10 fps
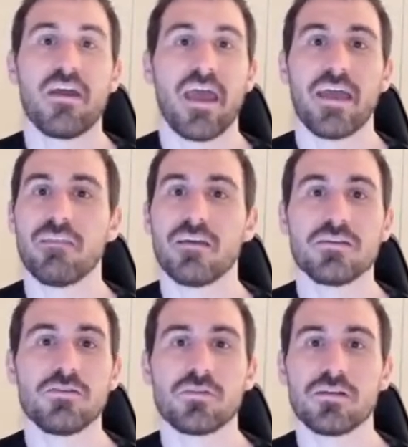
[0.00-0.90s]
and then
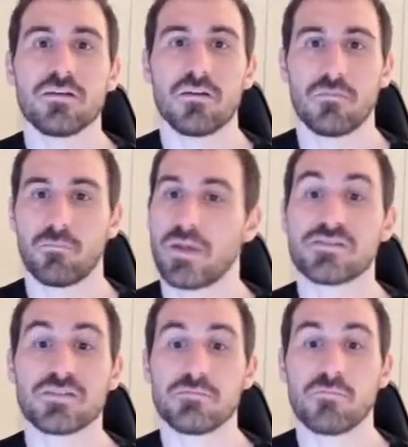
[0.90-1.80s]
you can
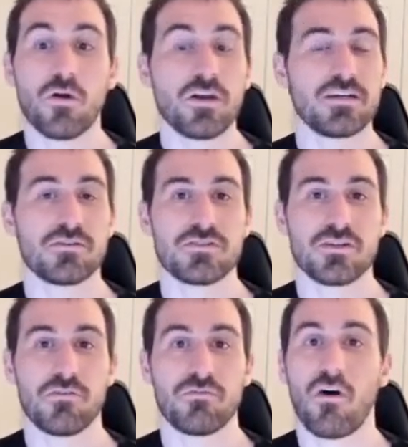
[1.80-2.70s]
basically market
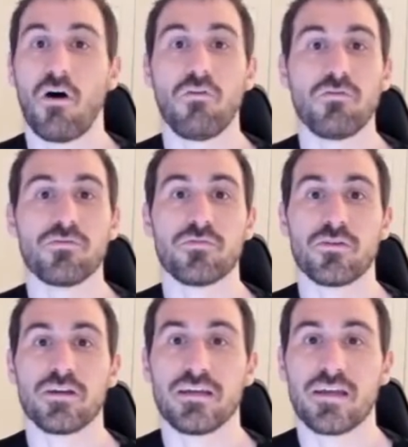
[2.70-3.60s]
yourself all for
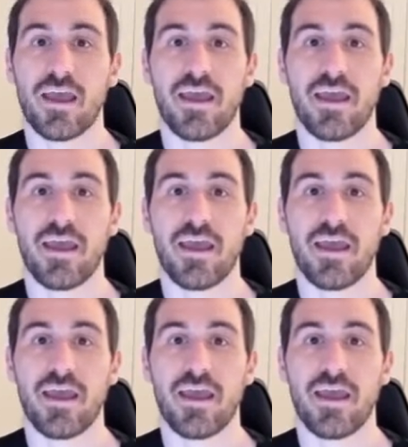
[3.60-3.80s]
free.